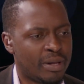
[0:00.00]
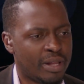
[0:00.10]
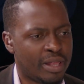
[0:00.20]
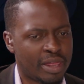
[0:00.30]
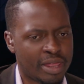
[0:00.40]

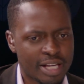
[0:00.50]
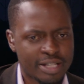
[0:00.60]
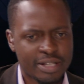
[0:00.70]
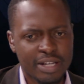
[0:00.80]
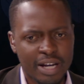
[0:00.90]

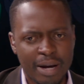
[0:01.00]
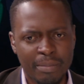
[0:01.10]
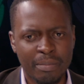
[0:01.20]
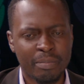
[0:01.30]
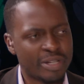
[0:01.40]
this
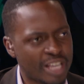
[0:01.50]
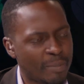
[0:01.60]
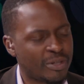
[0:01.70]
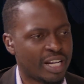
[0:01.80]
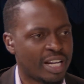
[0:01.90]
um,
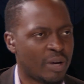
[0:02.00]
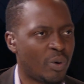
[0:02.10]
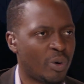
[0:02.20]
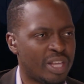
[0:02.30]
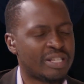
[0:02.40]
perception
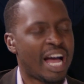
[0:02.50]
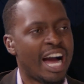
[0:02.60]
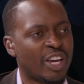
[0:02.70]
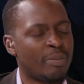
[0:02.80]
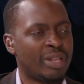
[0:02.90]
or this
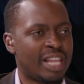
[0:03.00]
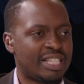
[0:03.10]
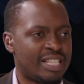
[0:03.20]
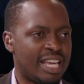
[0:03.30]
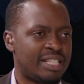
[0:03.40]
argument that
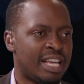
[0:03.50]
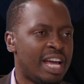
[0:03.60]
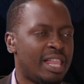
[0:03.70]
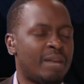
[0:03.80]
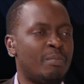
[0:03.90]
says
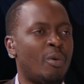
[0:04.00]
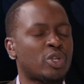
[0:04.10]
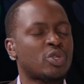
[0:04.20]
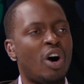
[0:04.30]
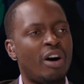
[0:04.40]
that
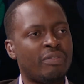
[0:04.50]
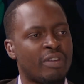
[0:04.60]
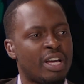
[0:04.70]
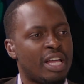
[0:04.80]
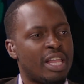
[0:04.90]
most of
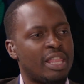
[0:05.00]
uh,